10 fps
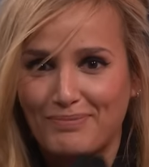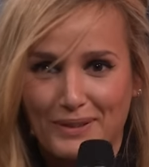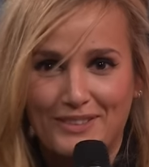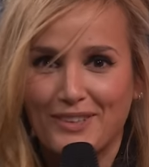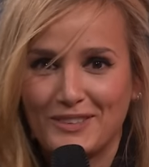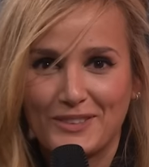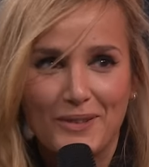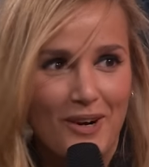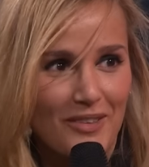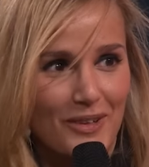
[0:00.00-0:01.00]
But there is
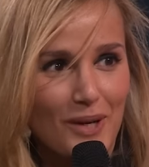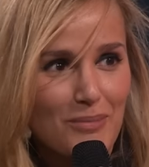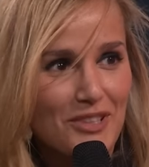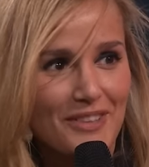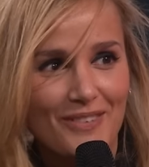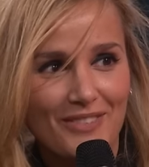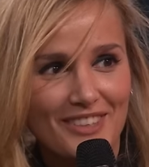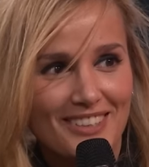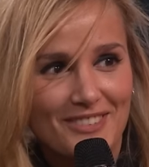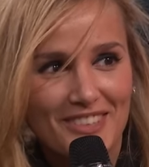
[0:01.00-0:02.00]
no other option. I
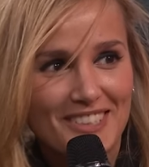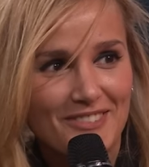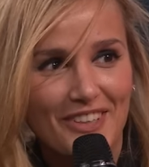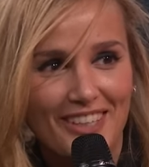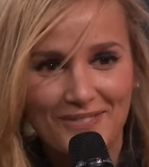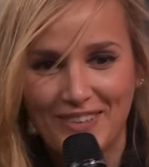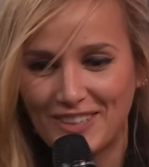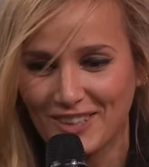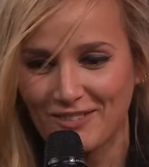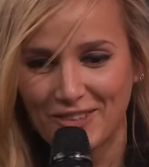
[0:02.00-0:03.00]
mean, I don't That's even ask
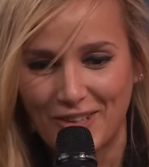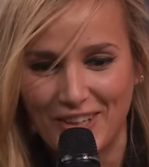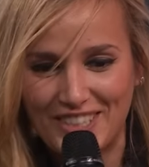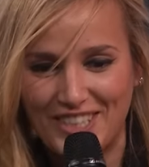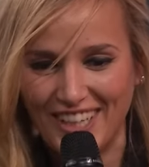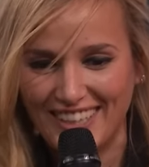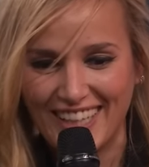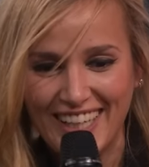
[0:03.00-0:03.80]
myself about. the question.